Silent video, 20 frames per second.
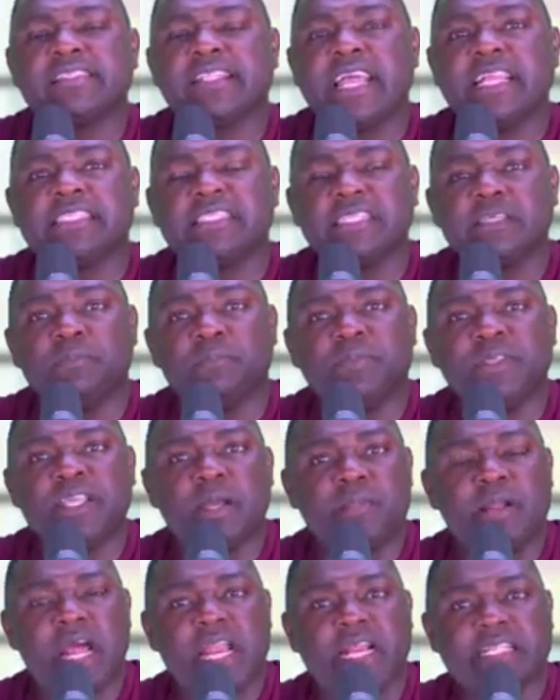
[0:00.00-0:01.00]

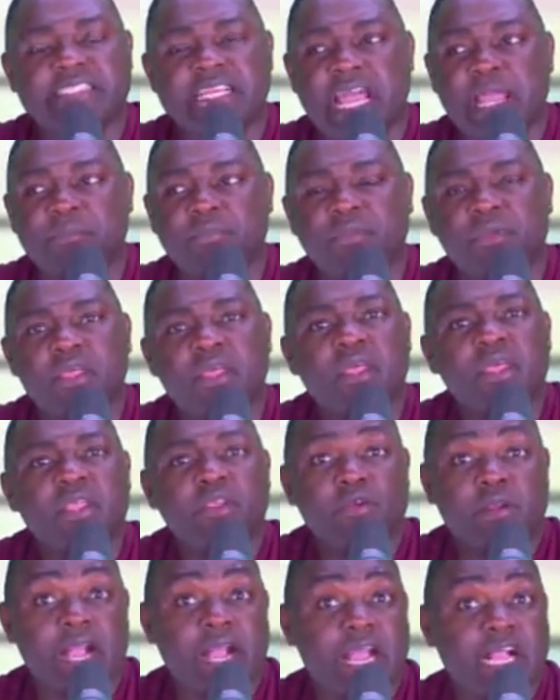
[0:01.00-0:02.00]

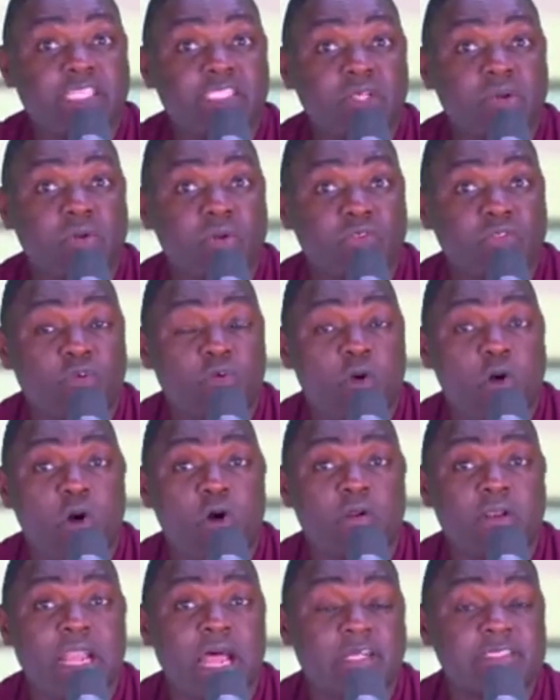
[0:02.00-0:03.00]

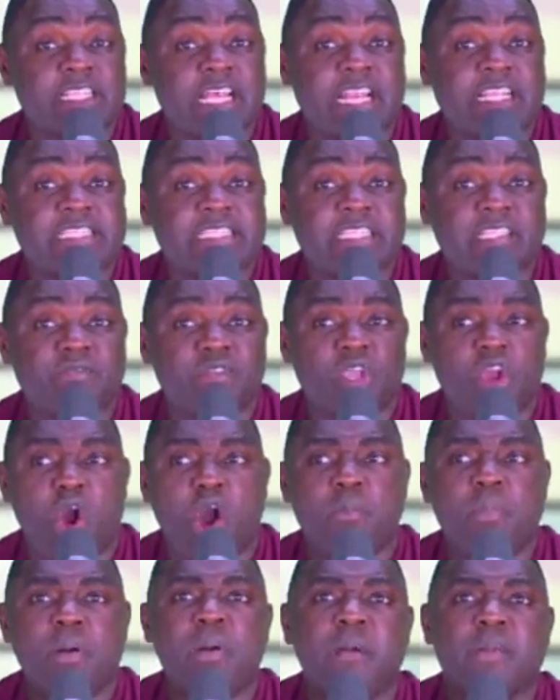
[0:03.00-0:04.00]
6:30 p.m.
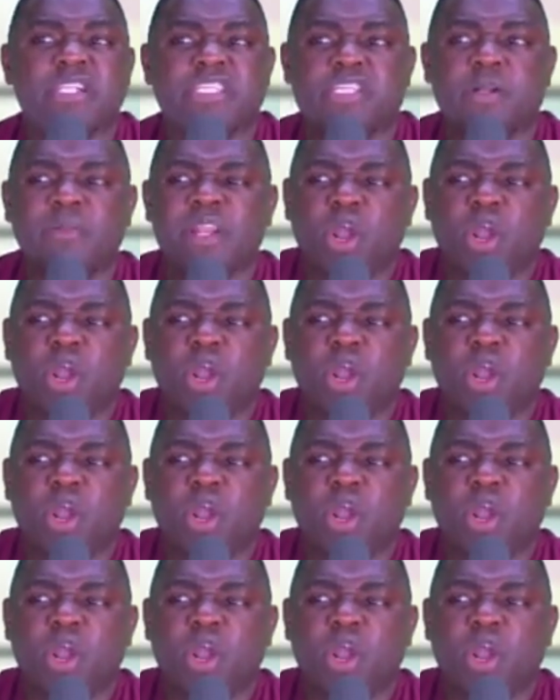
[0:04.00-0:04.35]
Ghana time.